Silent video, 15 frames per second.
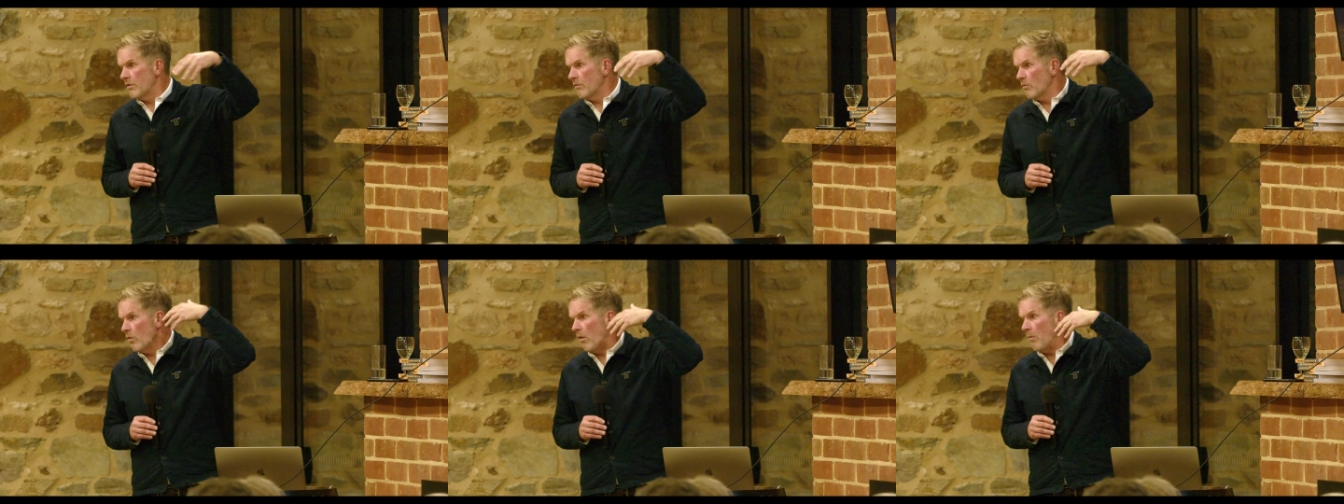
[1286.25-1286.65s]

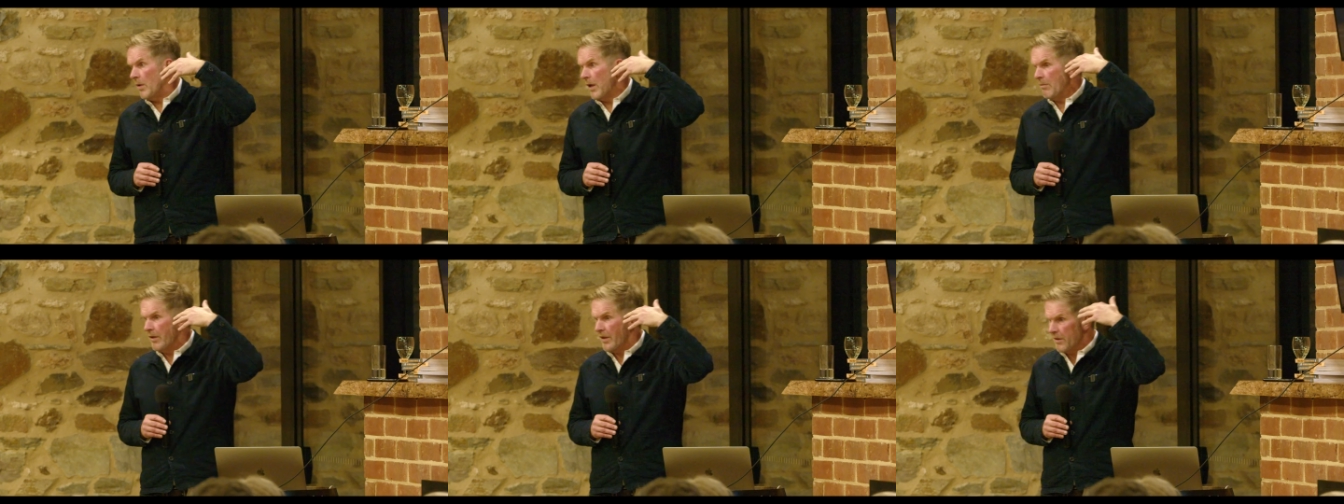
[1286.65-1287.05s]
what
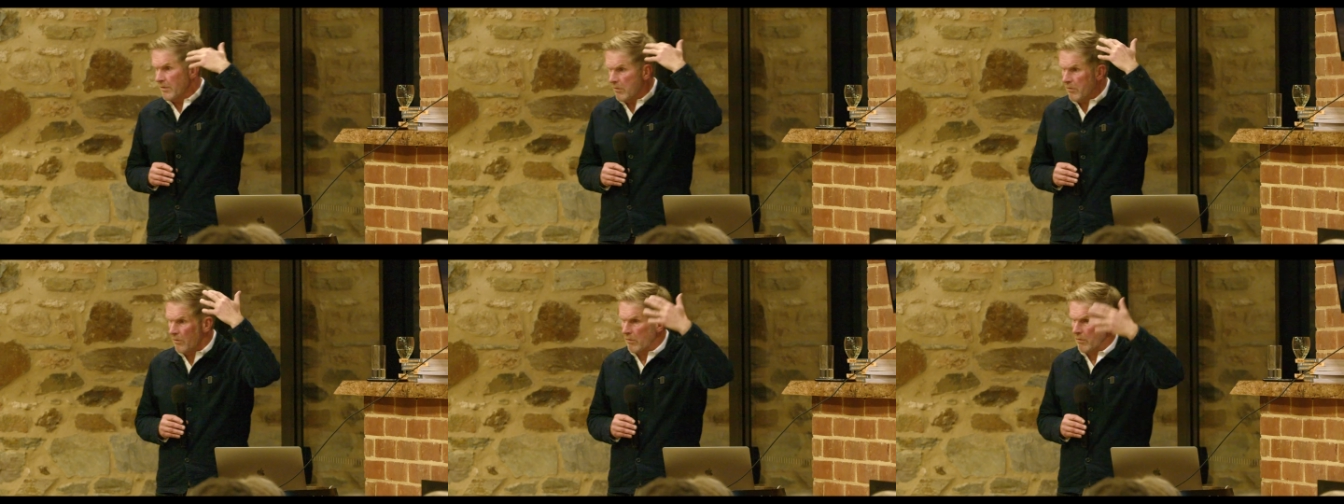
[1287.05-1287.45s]
people had
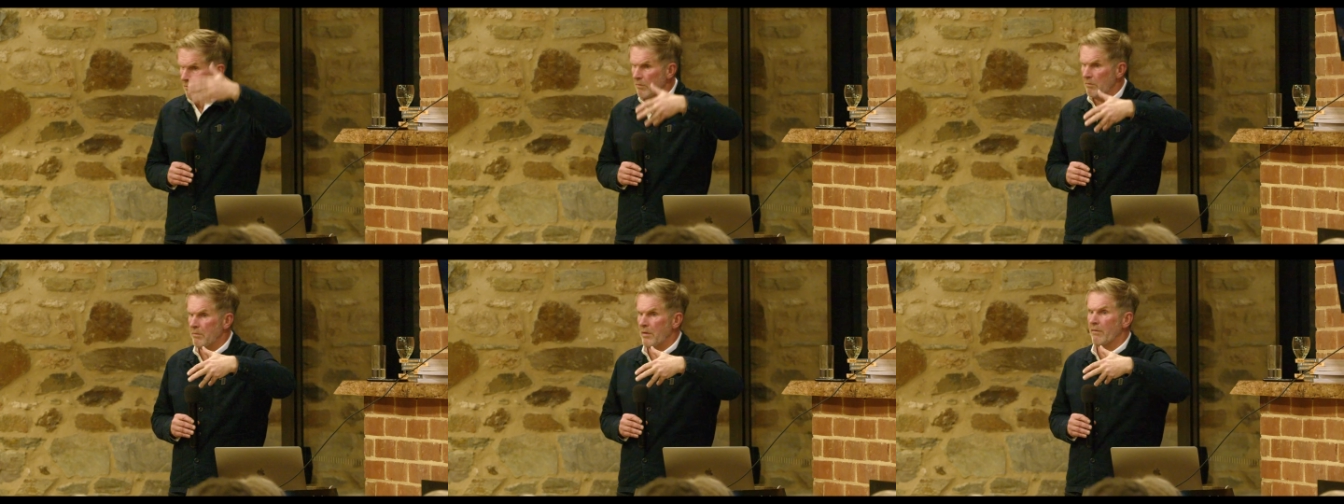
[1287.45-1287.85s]

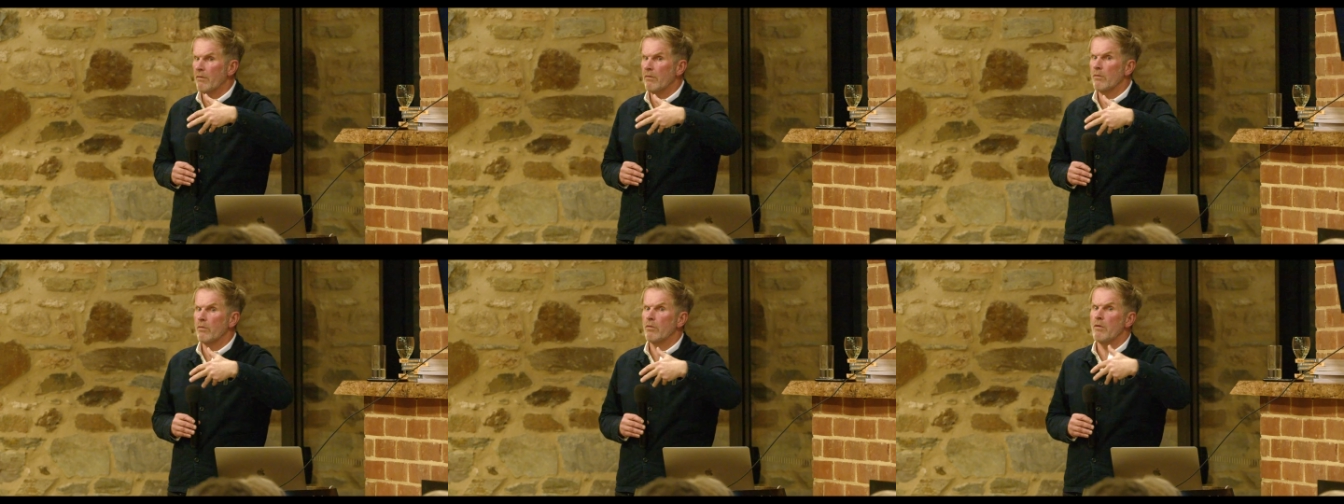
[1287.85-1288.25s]
be,
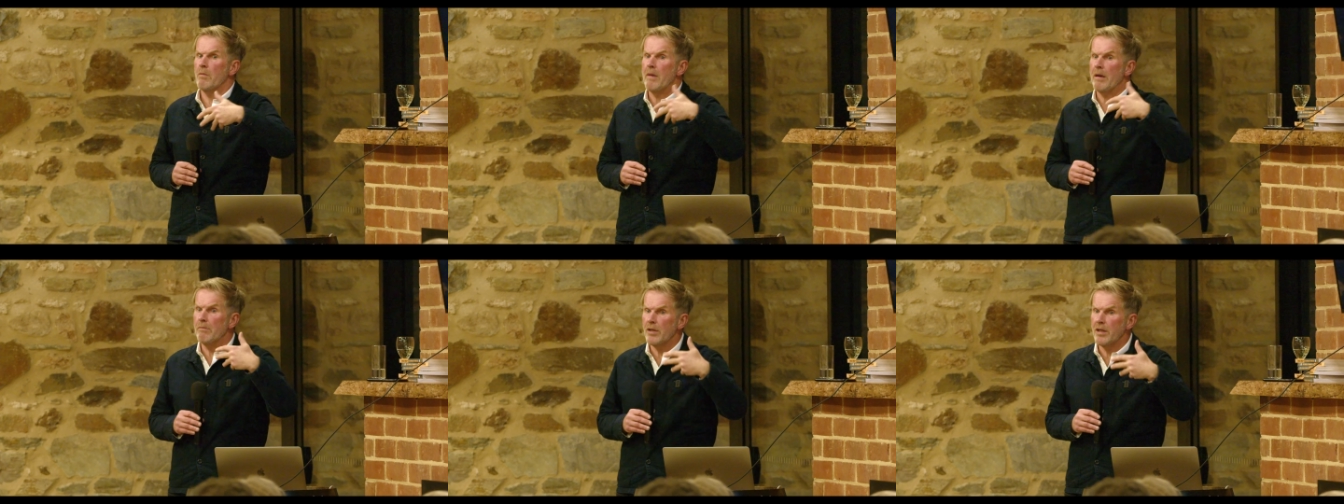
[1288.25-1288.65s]

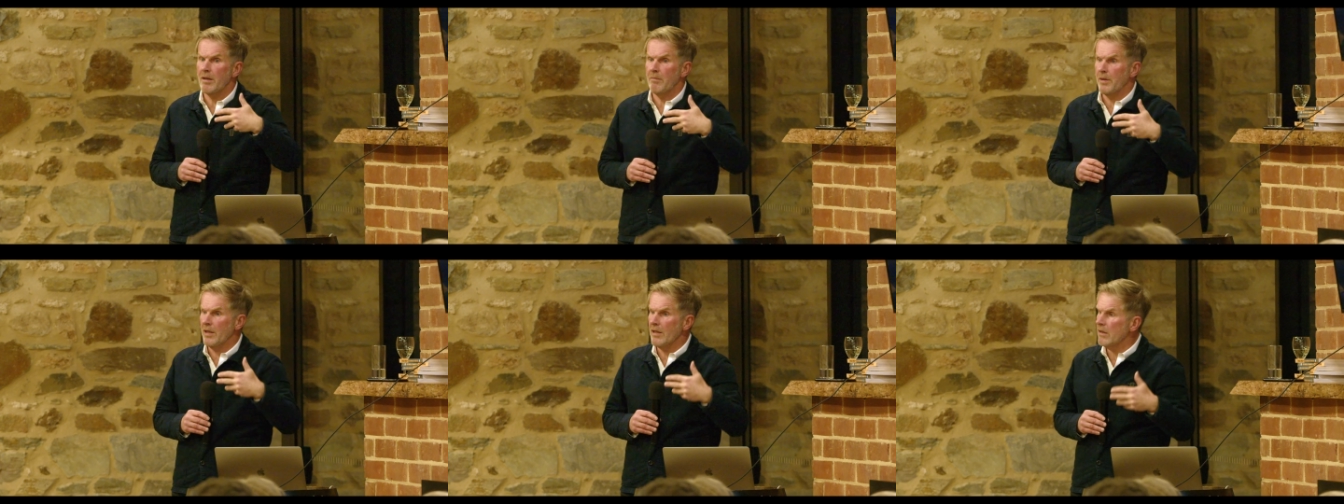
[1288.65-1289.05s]
remembered
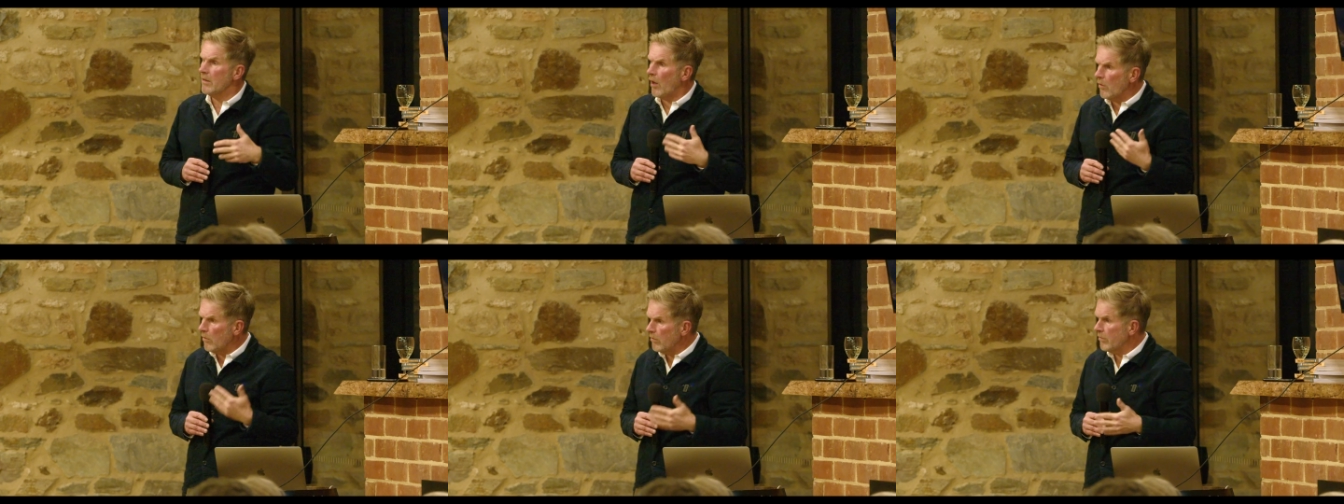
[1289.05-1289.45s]
it being
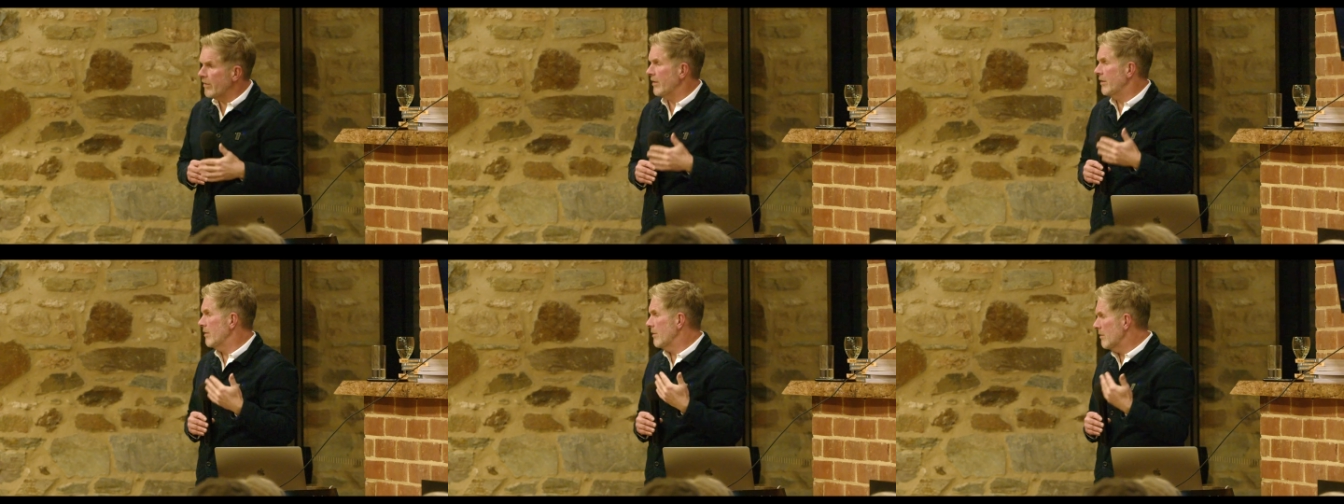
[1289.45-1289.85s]
old
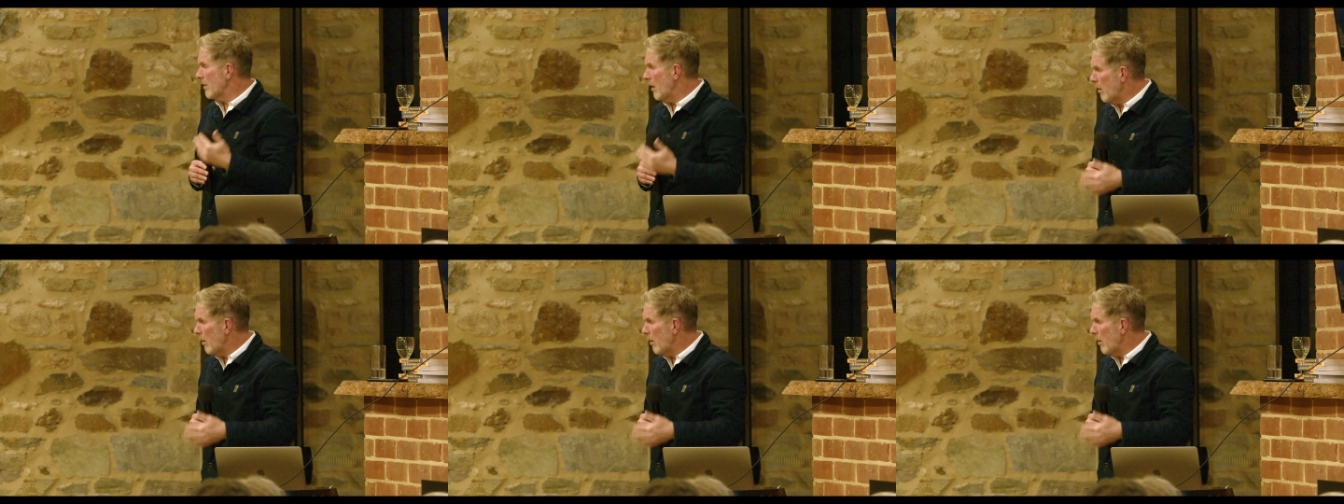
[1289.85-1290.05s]
and